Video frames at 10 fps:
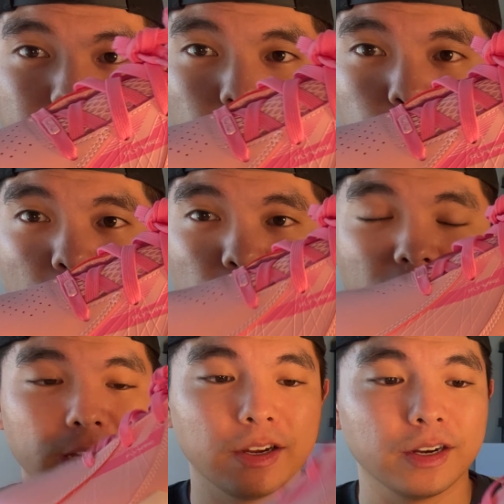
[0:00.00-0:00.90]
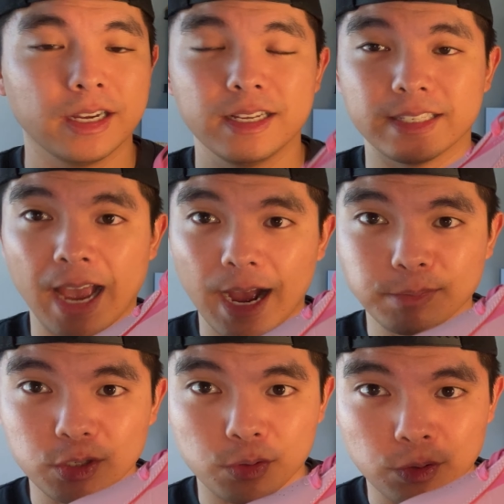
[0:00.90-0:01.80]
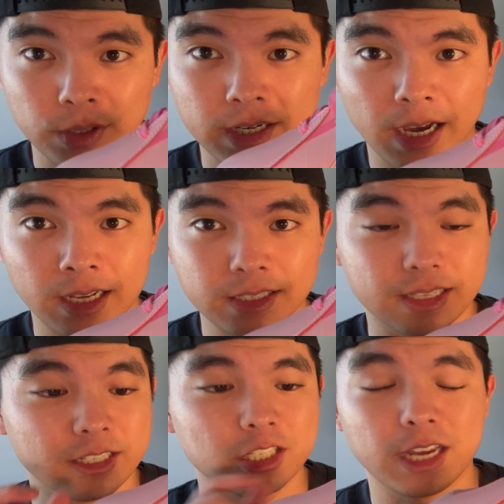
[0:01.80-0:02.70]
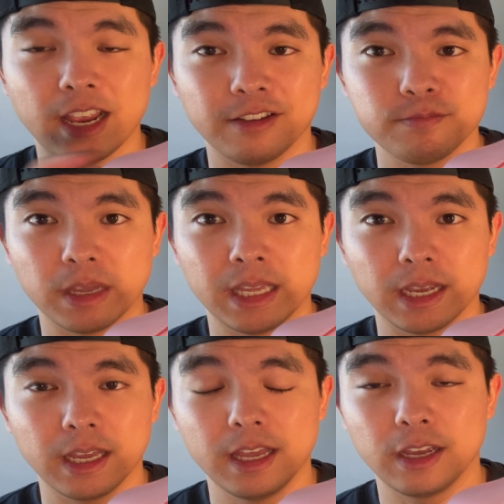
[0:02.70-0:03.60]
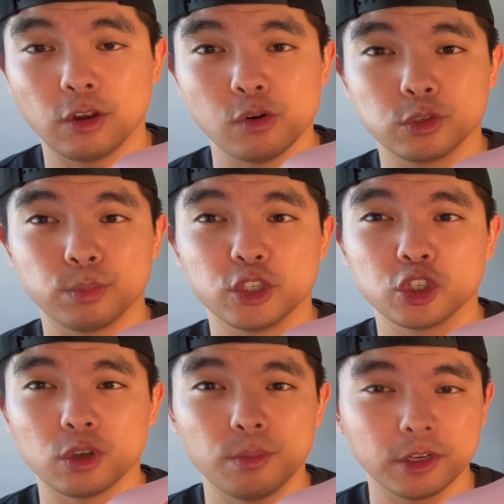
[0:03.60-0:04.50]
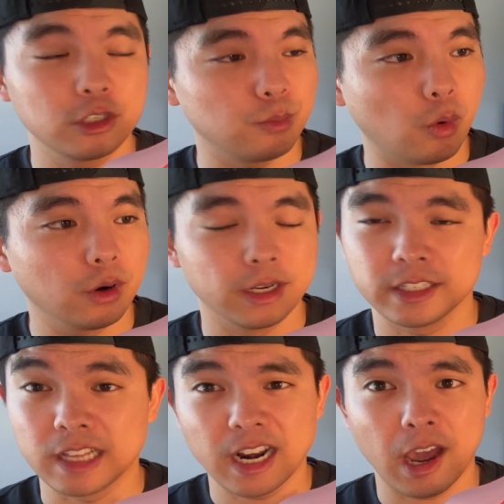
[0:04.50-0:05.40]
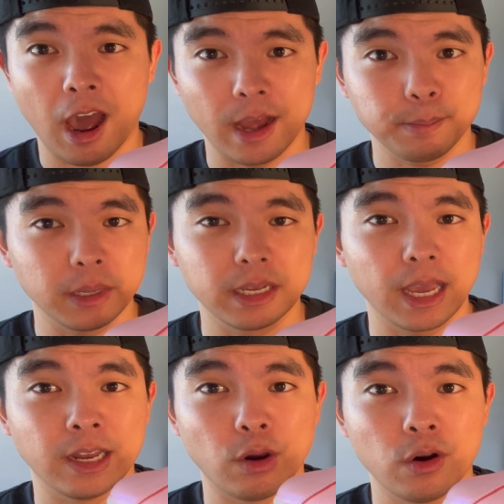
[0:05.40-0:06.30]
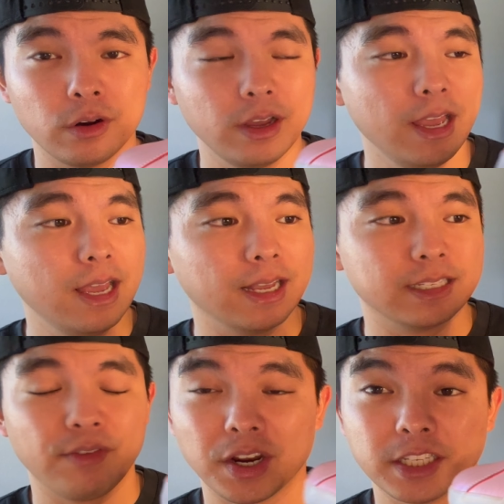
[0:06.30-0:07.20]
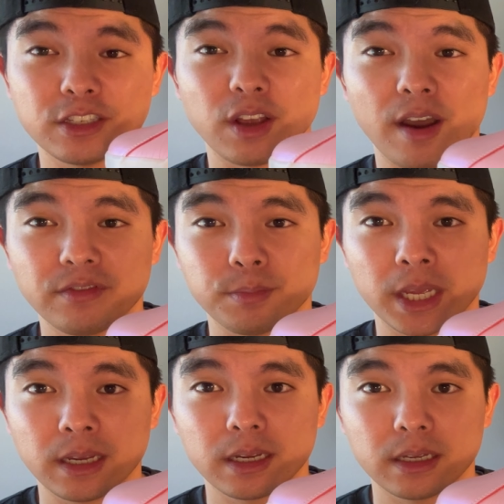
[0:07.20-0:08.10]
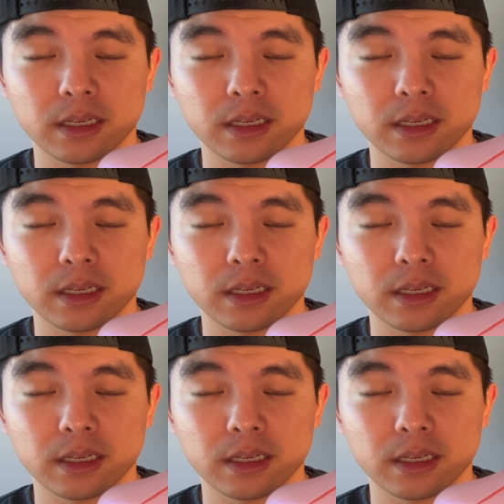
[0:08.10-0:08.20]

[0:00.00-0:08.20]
colorway right here. It is absolutely nice. This shade of pink goes with so much more. It's not a hot pink at all. It's a very soft pink.